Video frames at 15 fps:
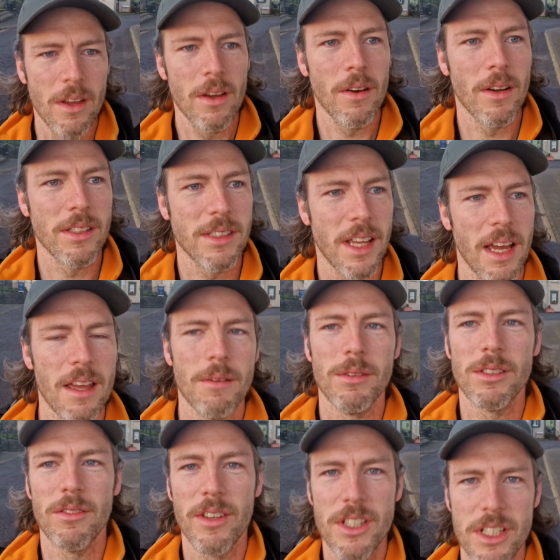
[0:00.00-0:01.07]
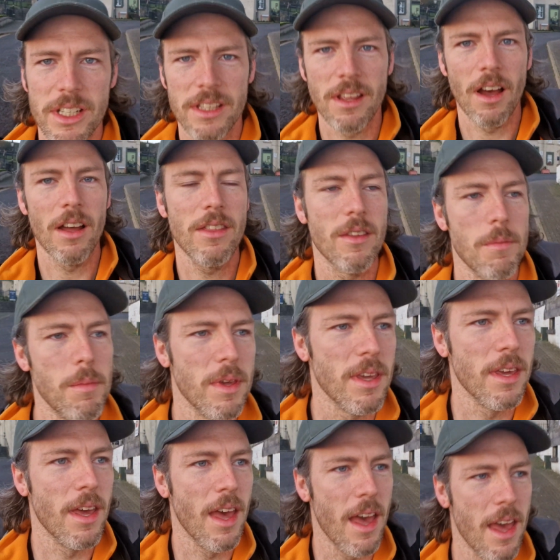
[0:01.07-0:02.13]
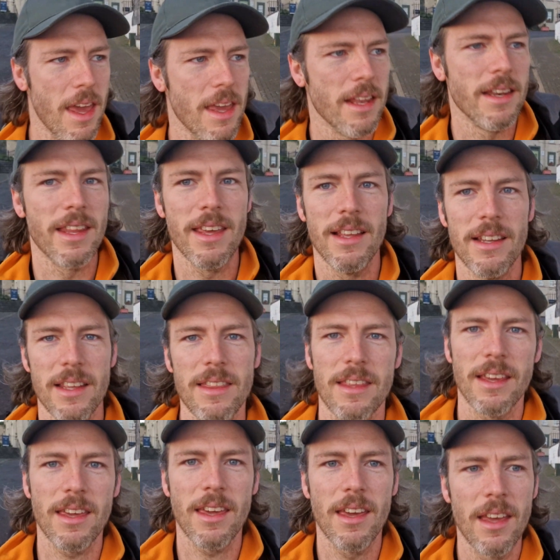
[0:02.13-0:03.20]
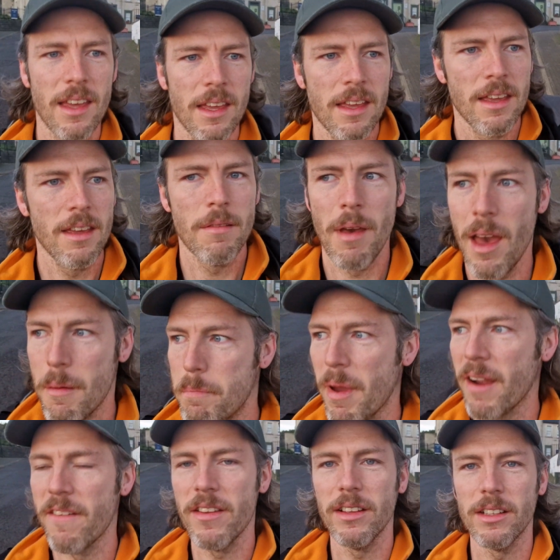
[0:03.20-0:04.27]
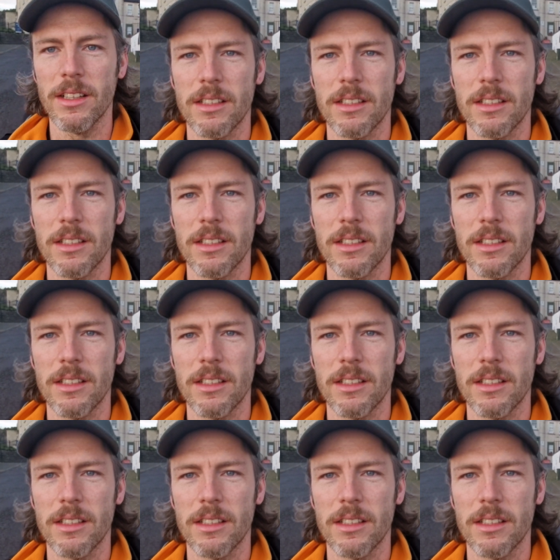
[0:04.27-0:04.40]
was that it was originally thought to be a Neolithic burial